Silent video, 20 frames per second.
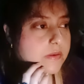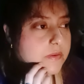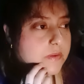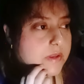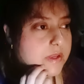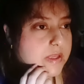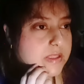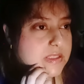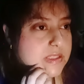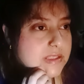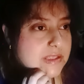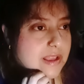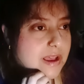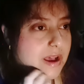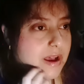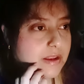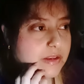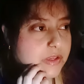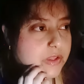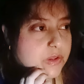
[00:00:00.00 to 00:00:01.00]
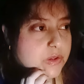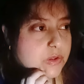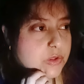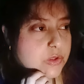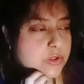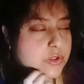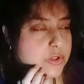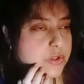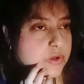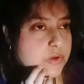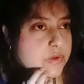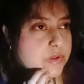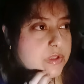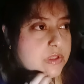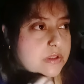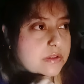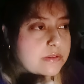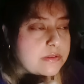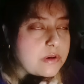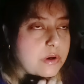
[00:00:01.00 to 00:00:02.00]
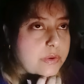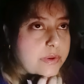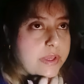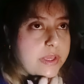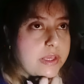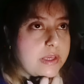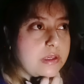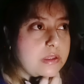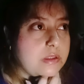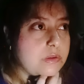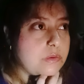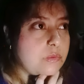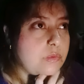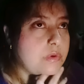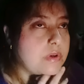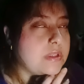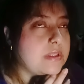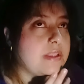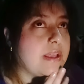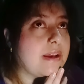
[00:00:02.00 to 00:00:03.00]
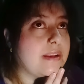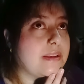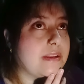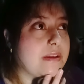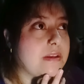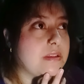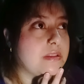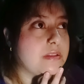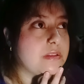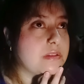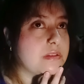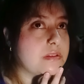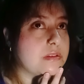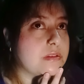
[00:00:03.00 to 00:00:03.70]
It's not, you shouldn't, okay? What that is.